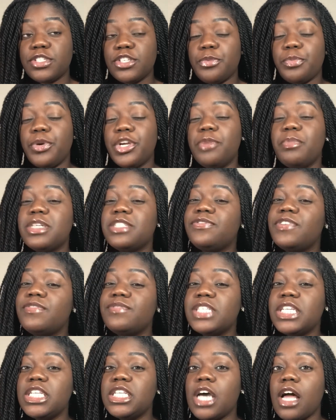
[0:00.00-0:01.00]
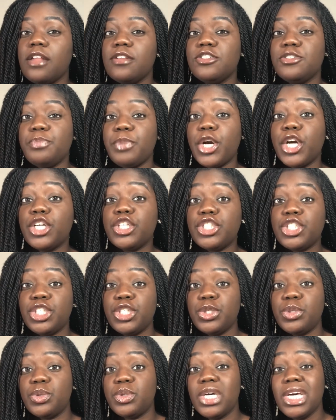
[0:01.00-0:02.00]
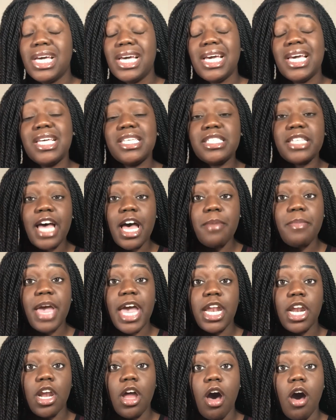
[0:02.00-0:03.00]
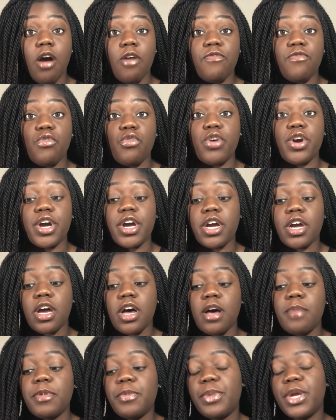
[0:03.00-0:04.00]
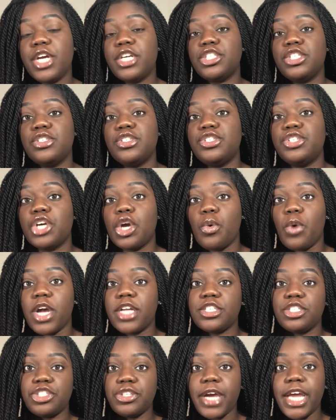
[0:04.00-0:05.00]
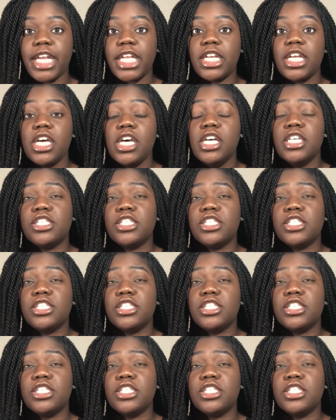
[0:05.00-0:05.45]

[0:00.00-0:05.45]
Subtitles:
So pretty much $15 per shoe is not bad at all for a pair of shoes that you can wear to training.